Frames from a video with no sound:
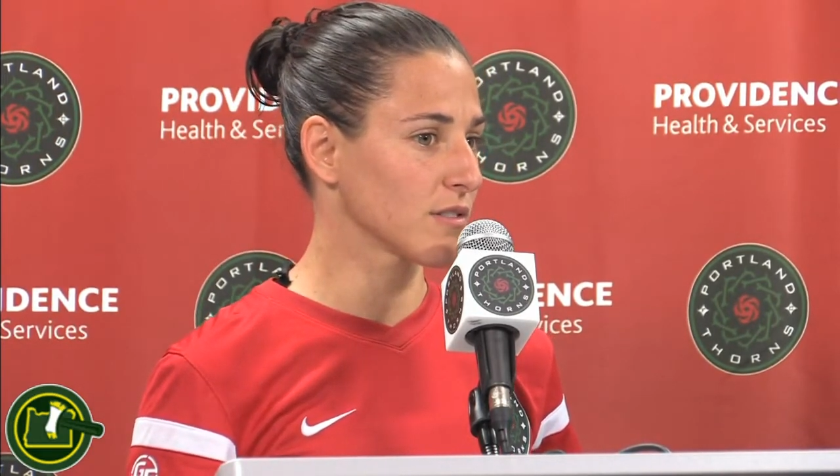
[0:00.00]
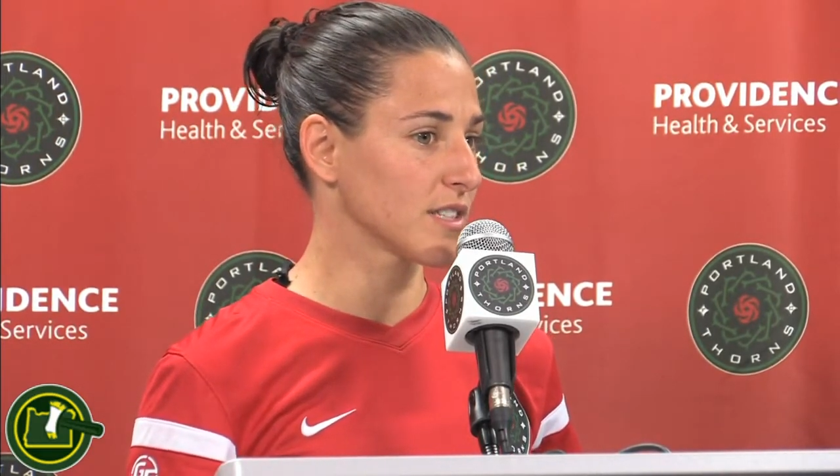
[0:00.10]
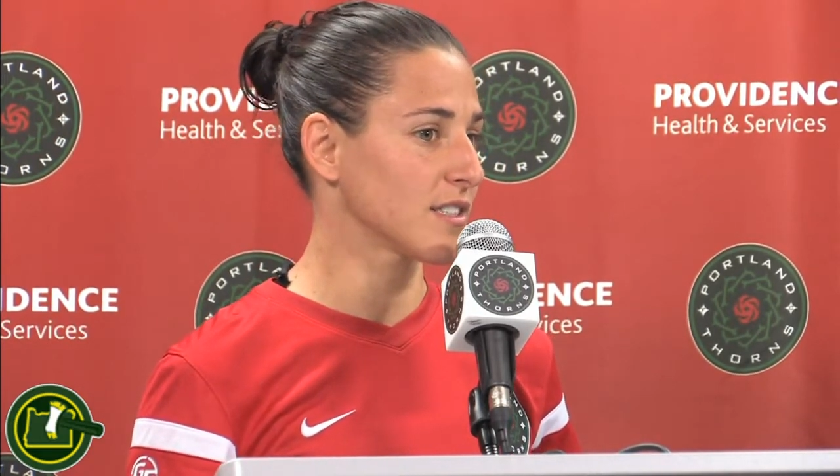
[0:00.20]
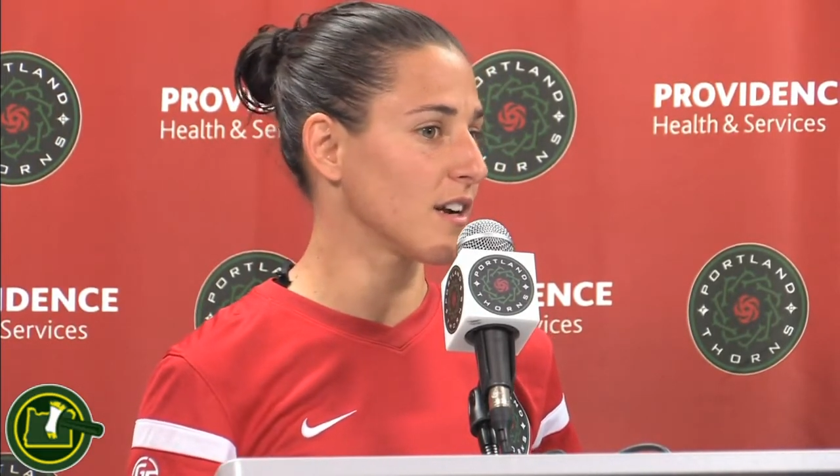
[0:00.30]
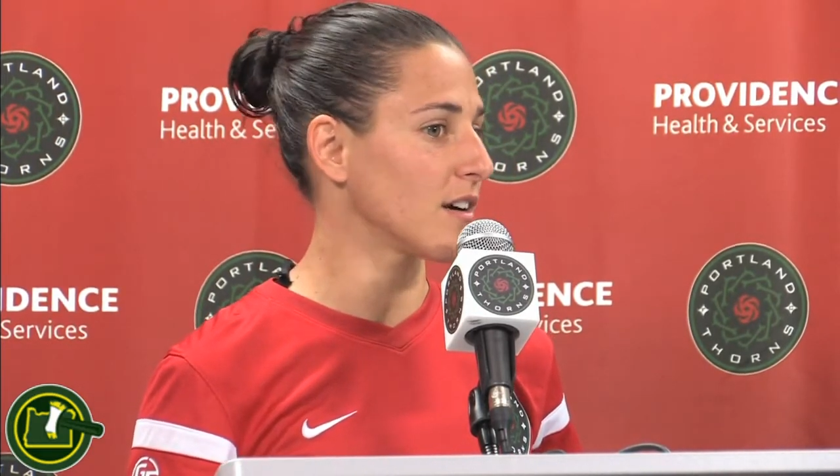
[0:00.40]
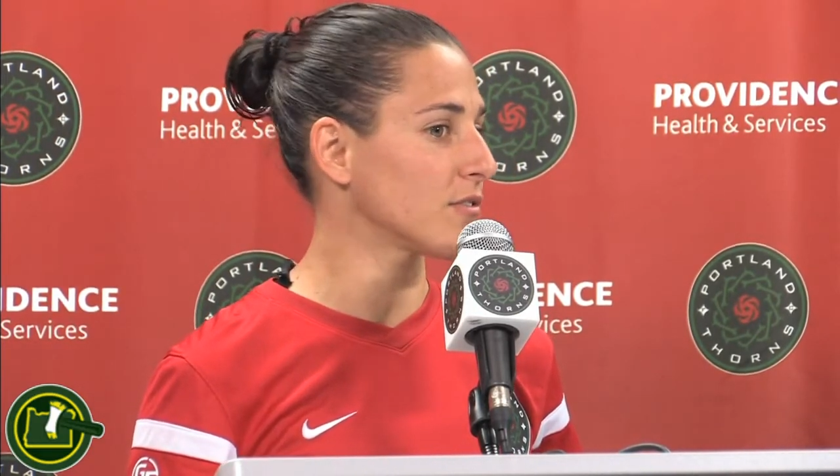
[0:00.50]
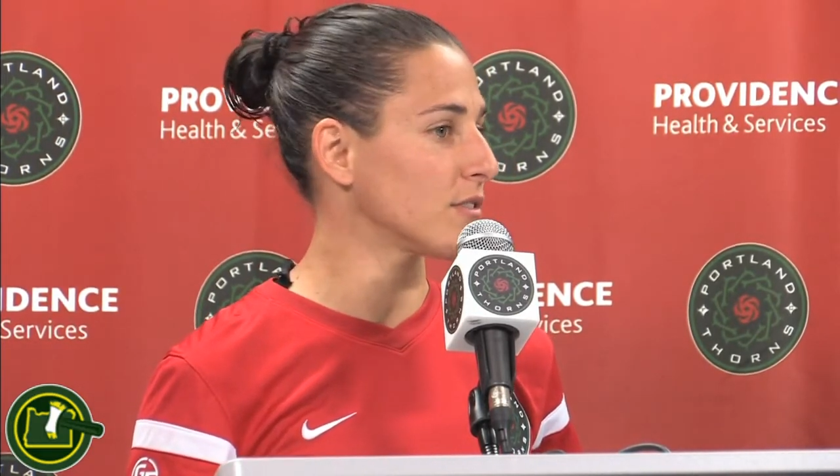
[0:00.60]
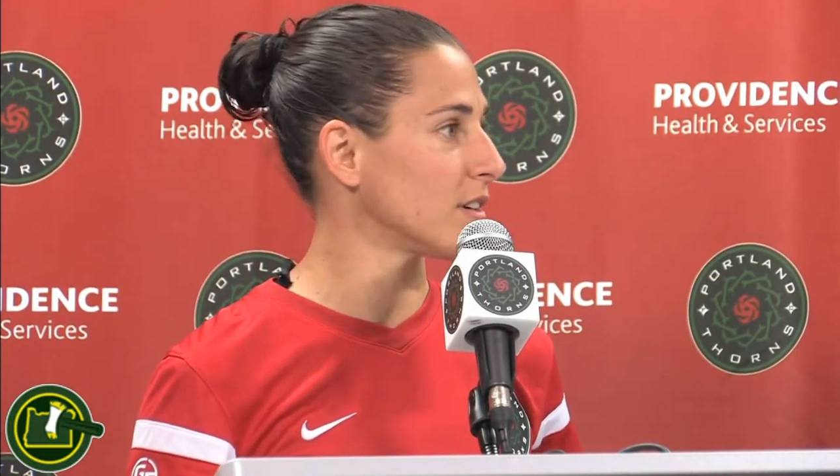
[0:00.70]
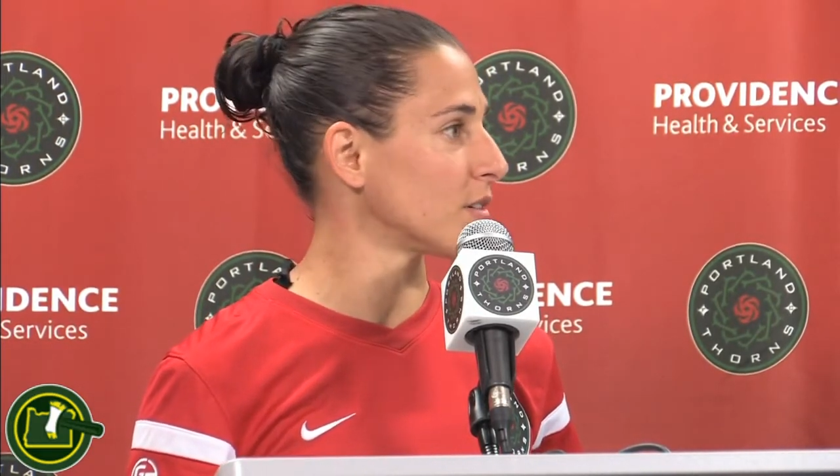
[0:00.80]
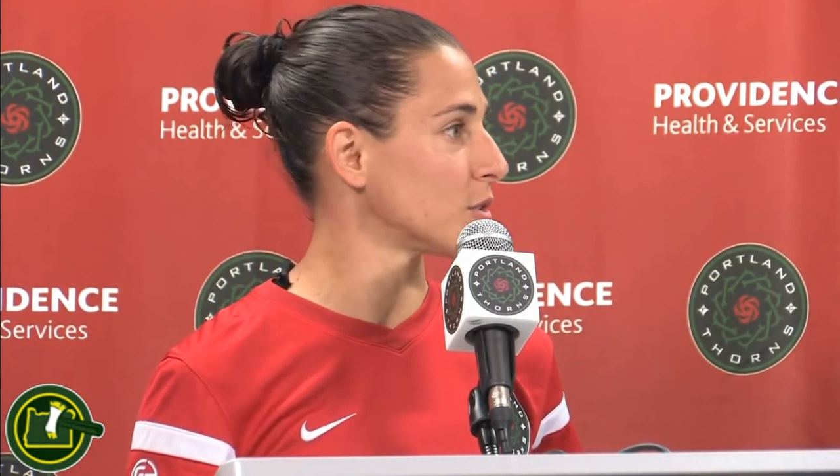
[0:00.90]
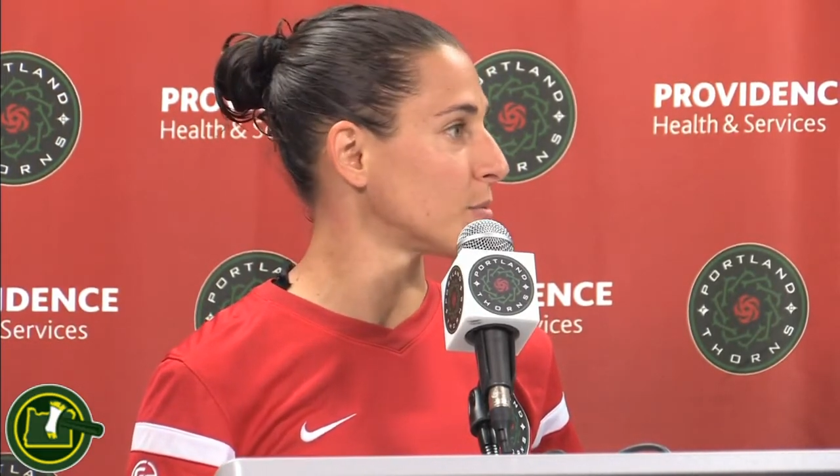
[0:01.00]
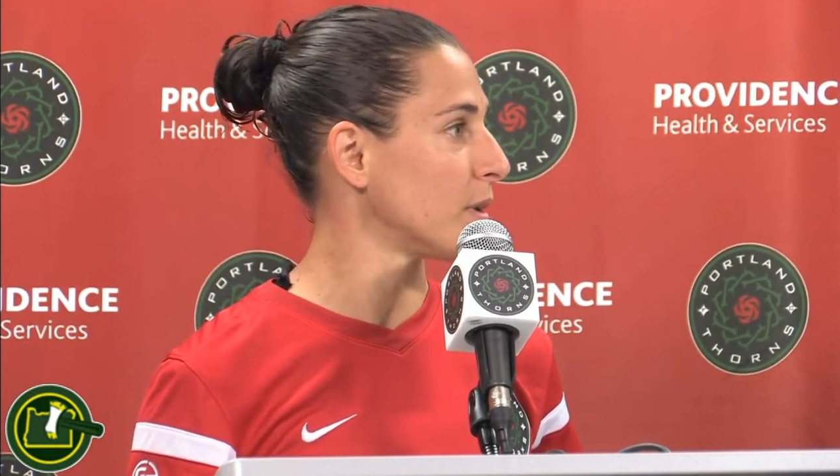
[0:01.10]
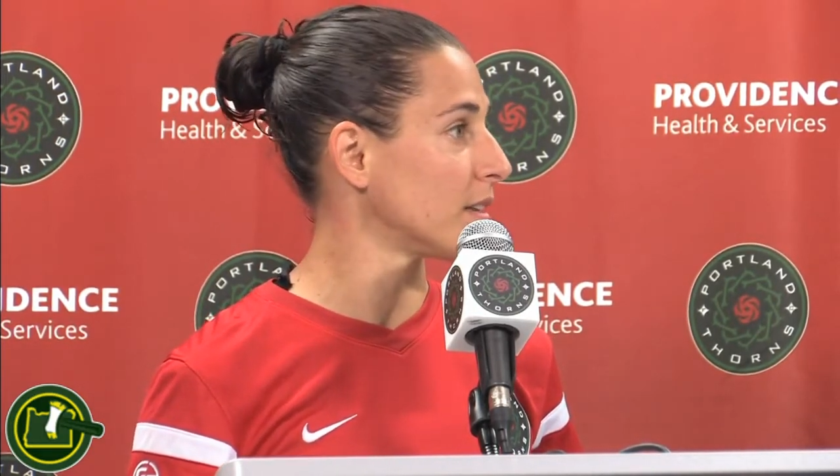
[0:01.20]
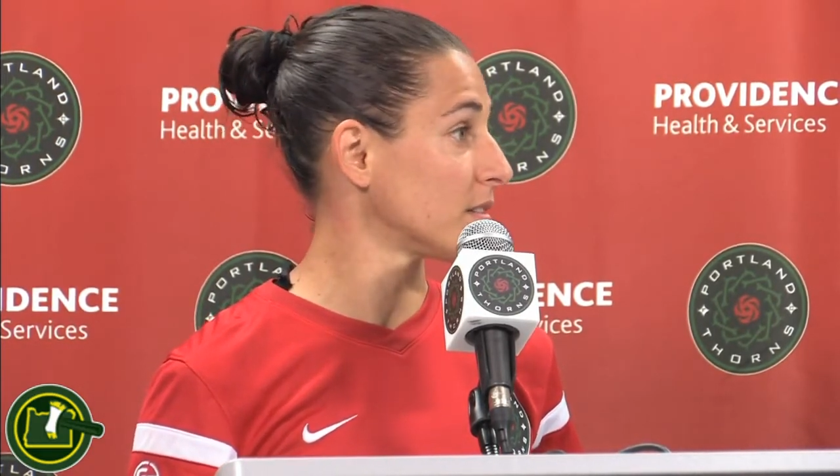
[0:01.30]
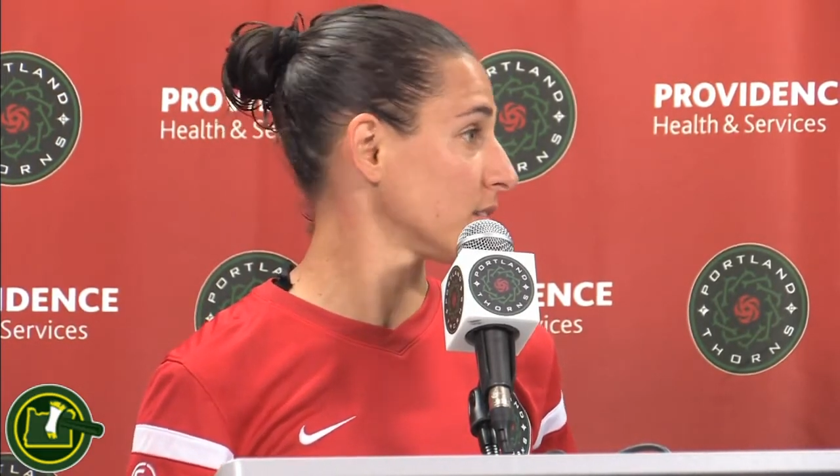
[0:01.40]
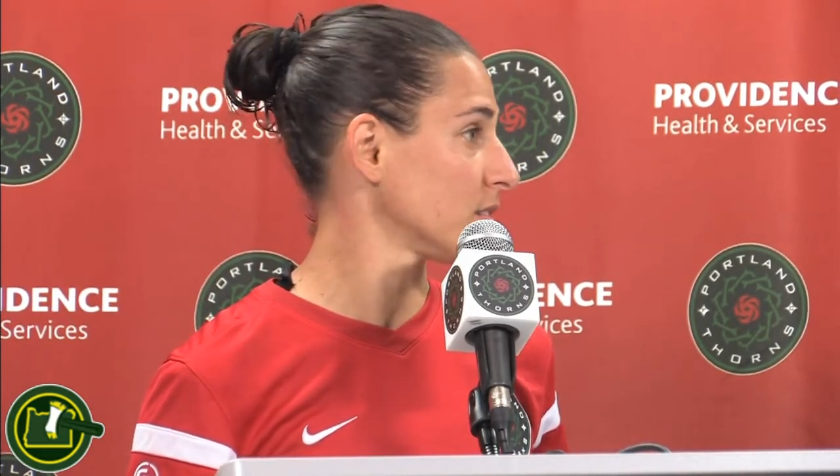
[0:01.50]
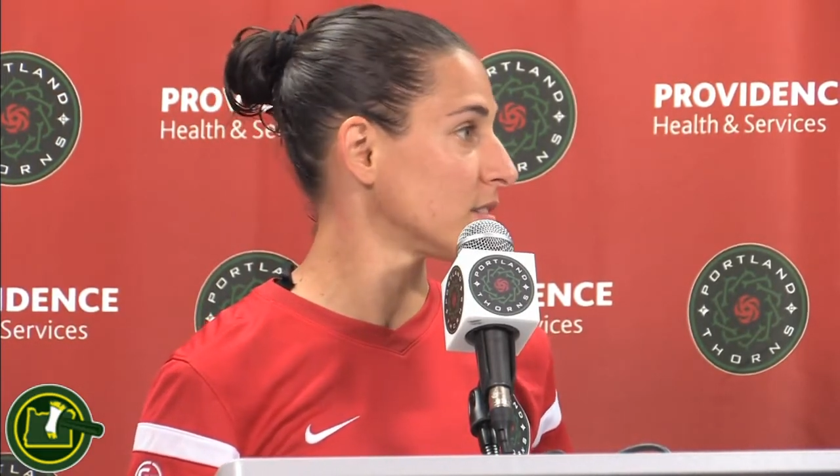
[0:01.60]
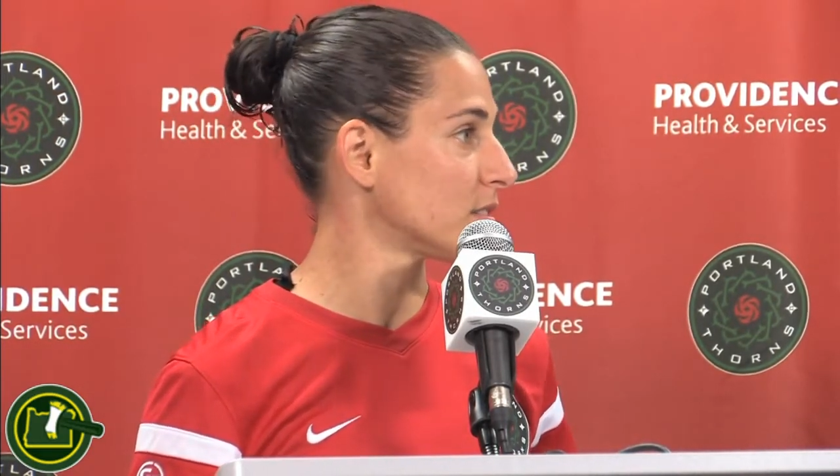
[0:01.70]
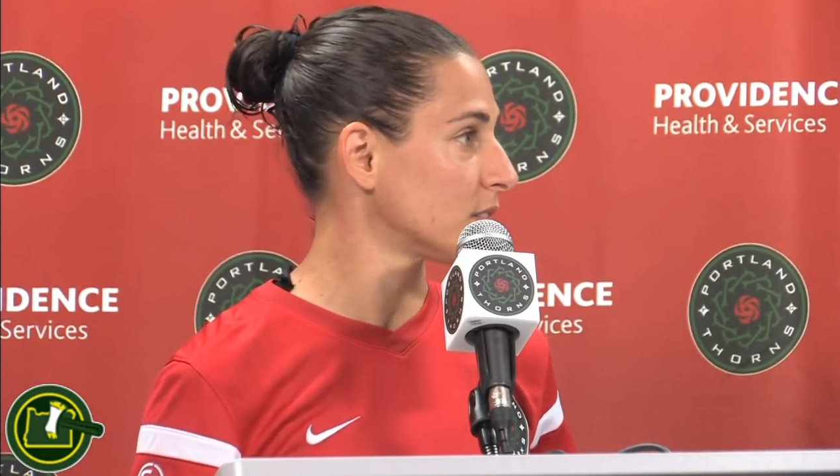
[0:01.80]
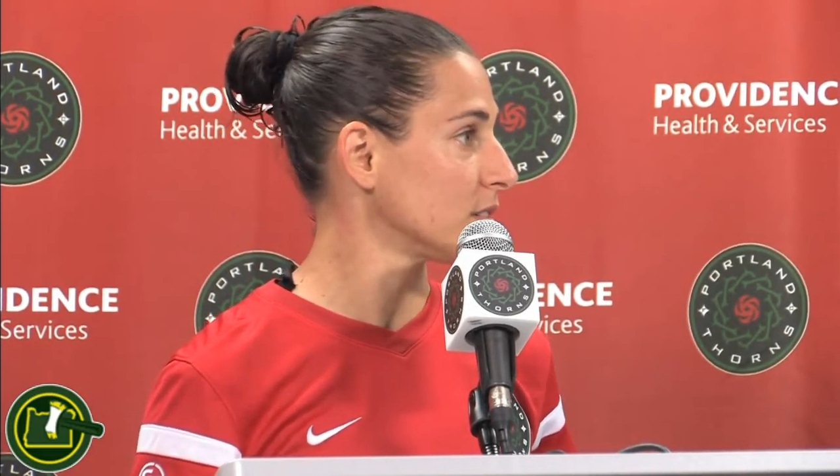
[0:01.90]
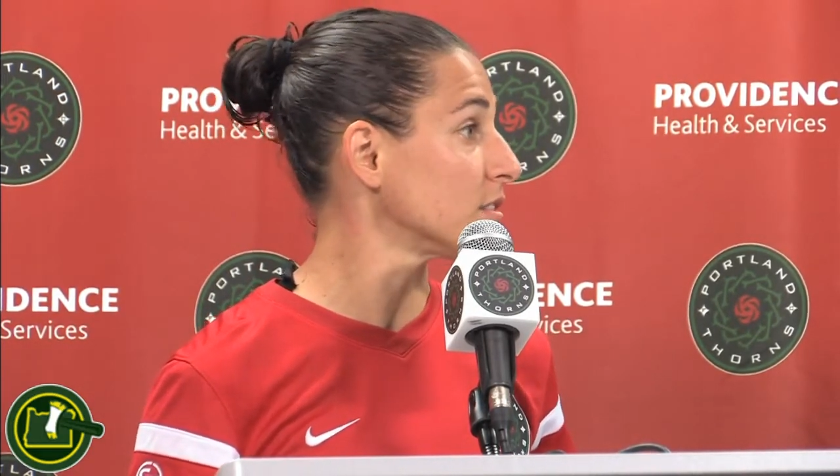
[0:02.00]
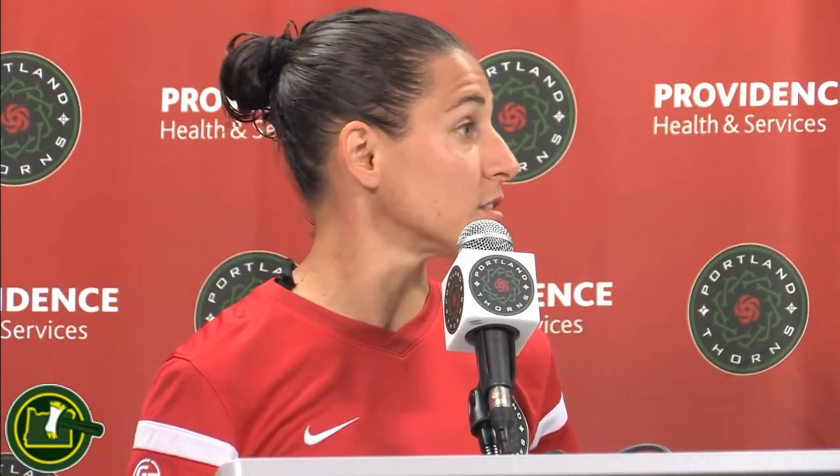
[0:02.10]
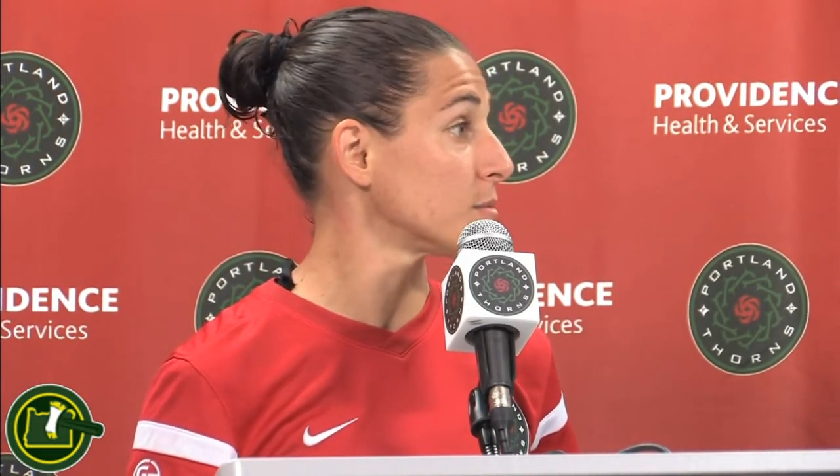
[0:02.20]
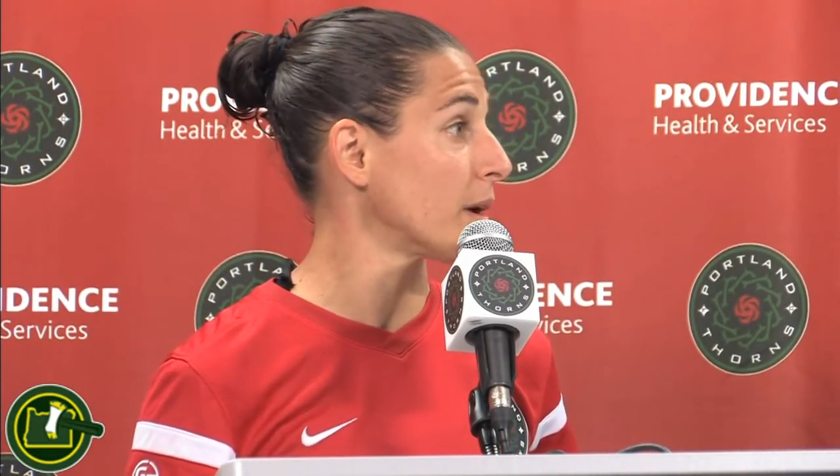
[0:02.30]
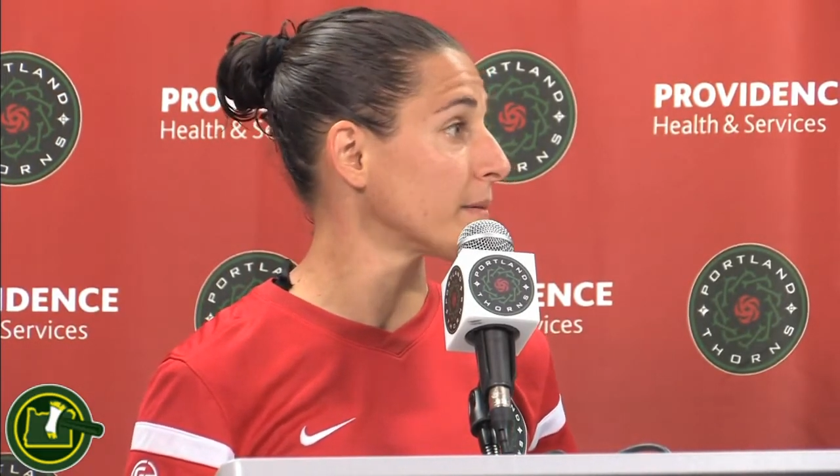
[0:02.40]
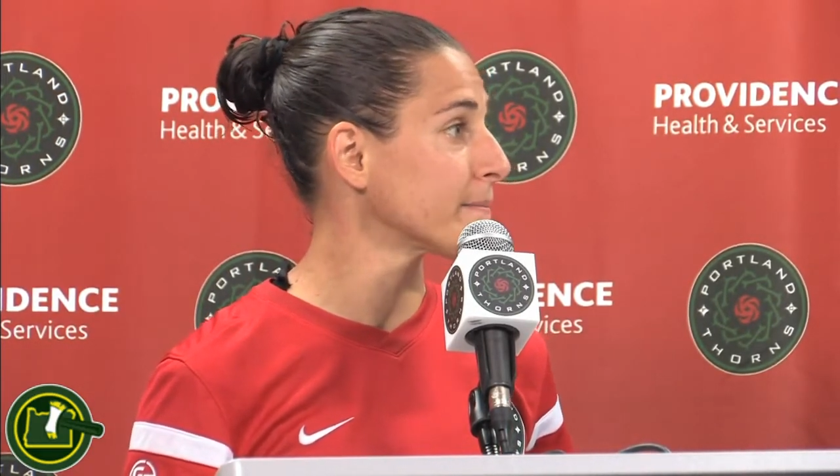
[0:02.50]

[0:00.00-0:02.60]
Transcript: deserves respect, it's Spain.